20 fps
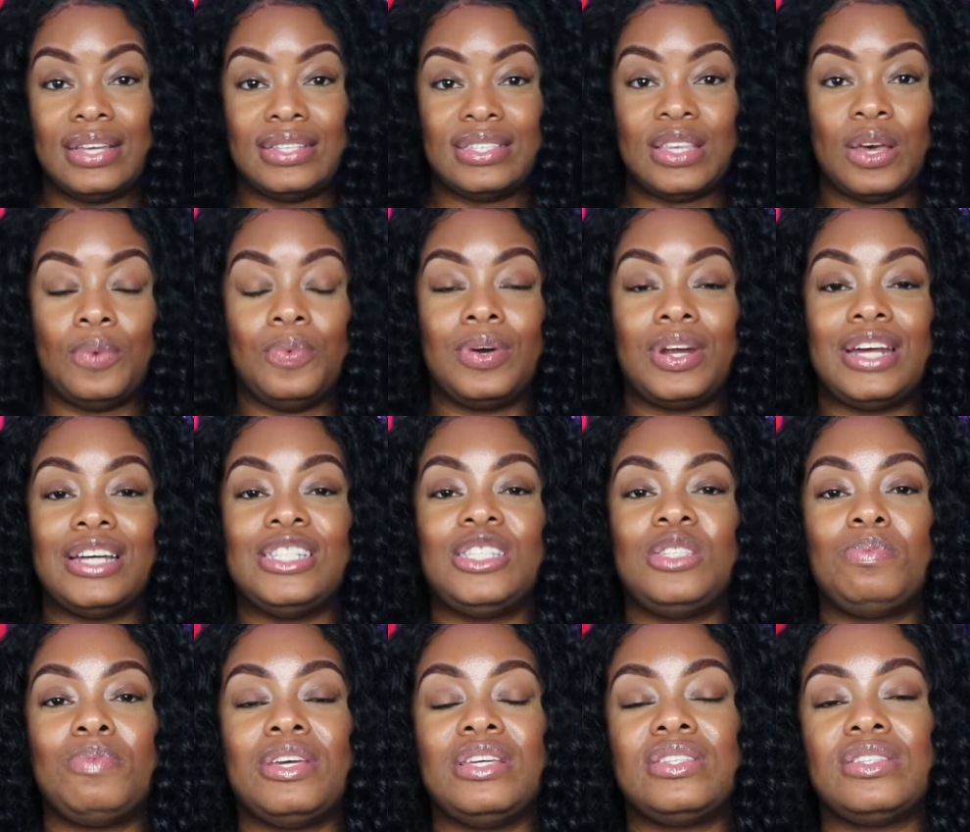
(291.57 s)
So what I
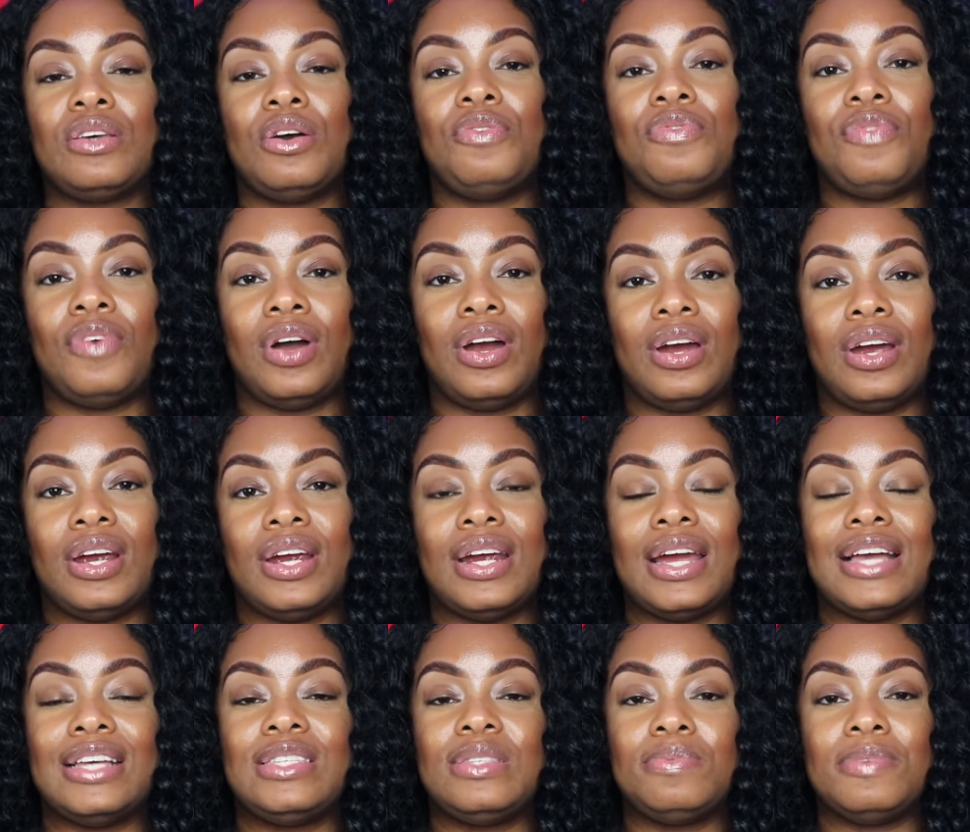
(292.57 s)
spent so far,
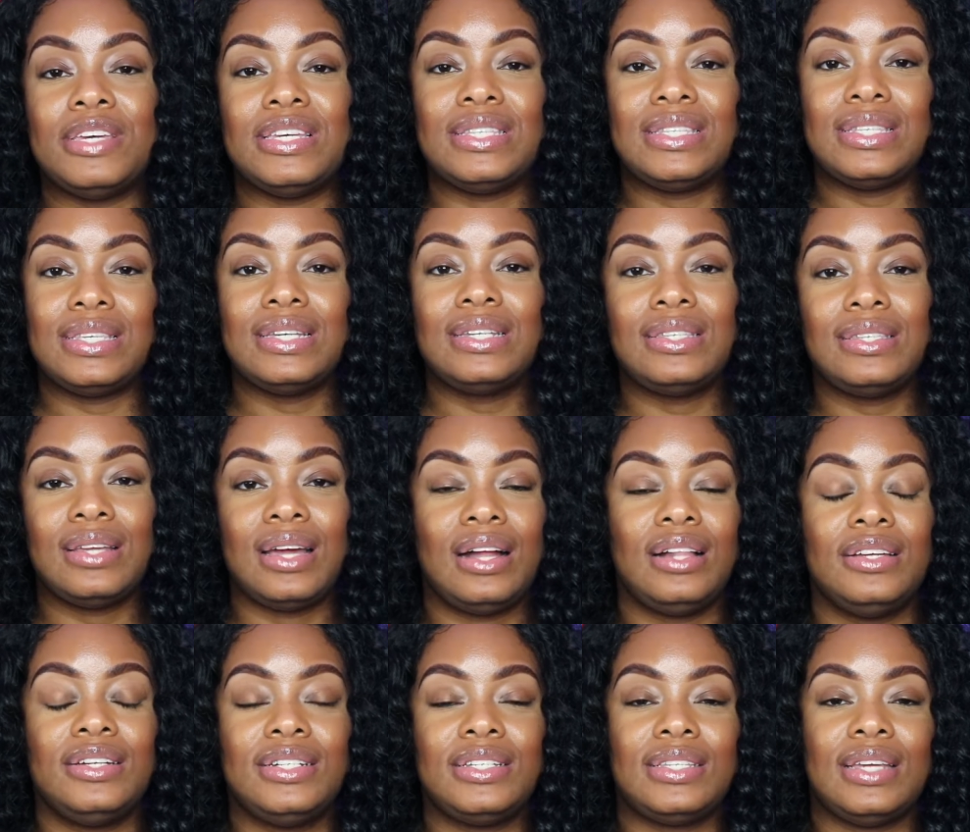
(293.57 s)
I spent
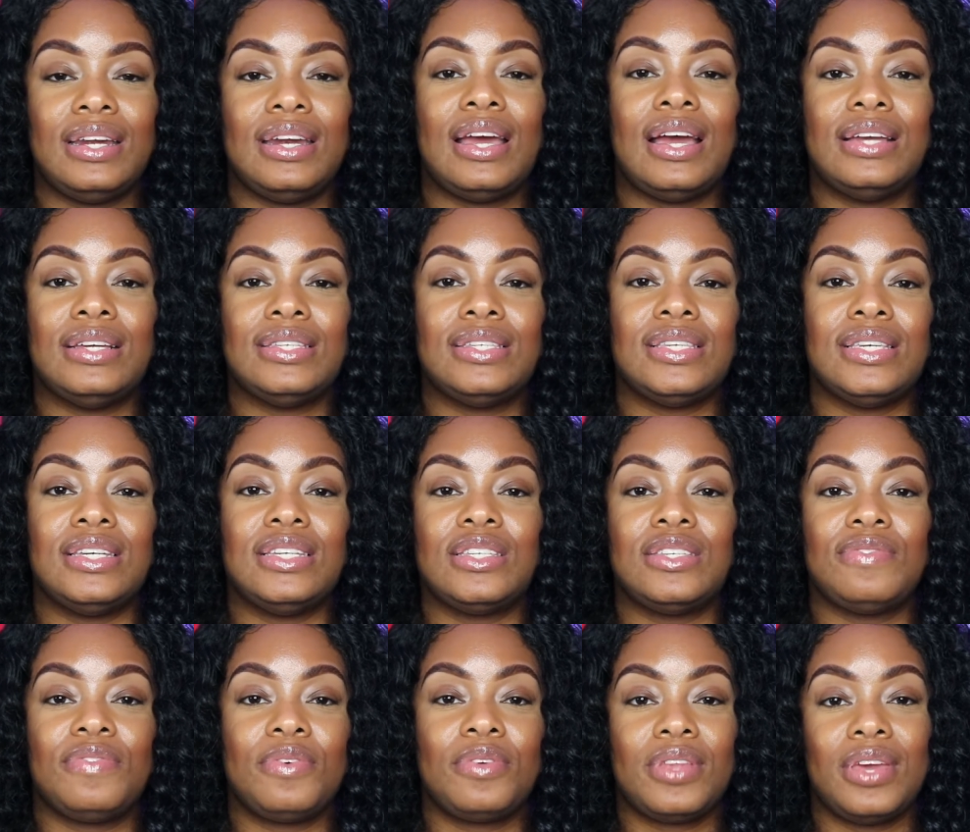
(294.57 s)

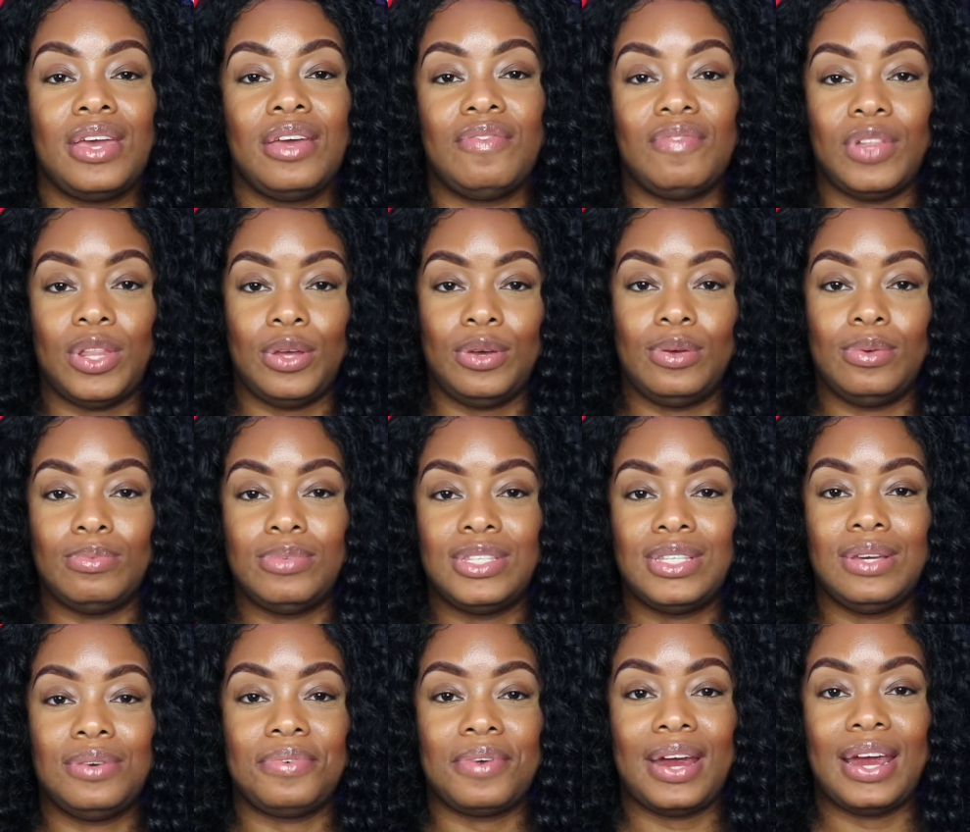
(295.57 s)
$6.09 for the envelopes,
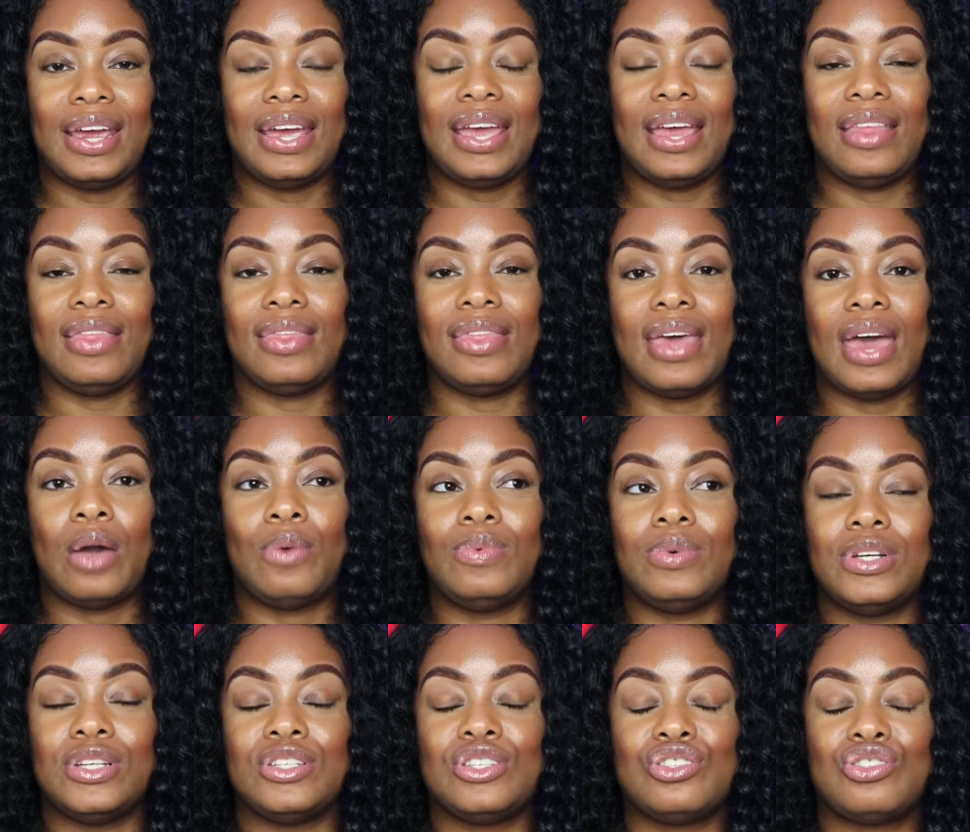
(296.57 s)
right? And that
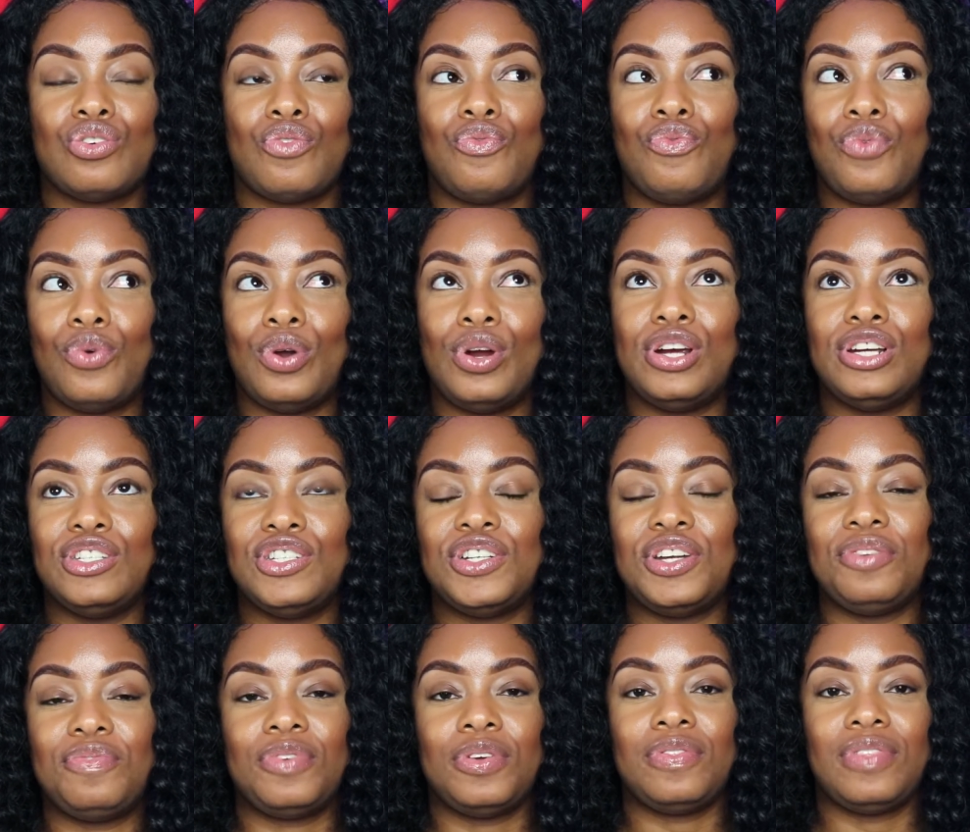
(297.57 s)
was
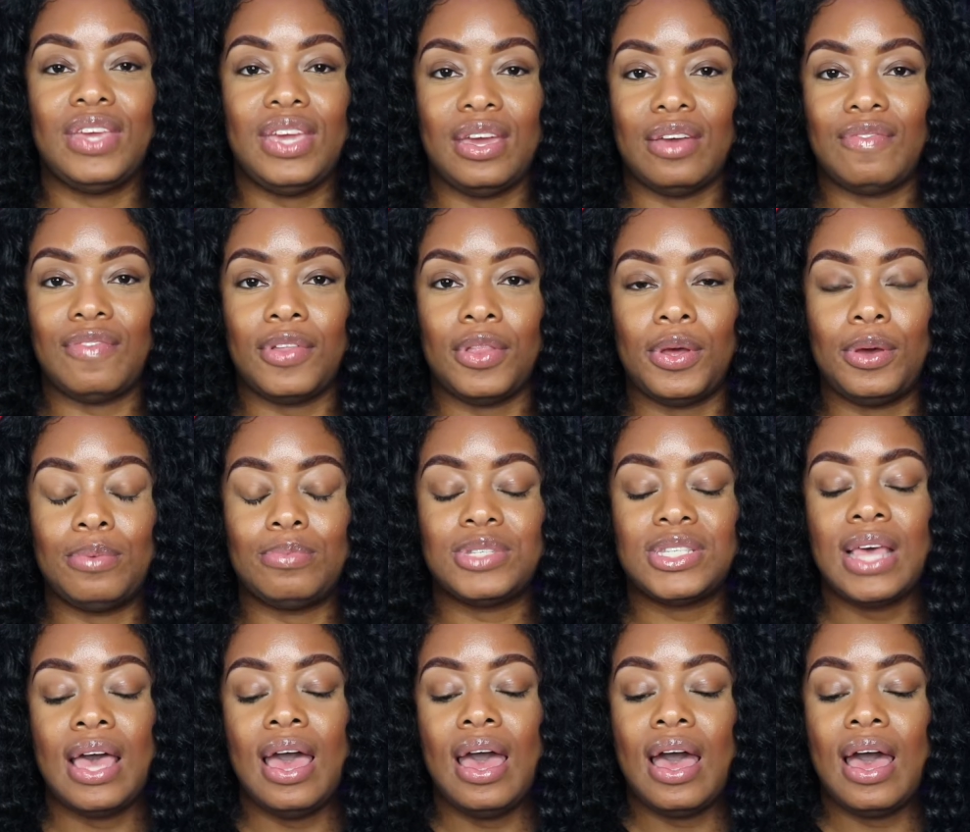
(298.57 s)
450 envelopes.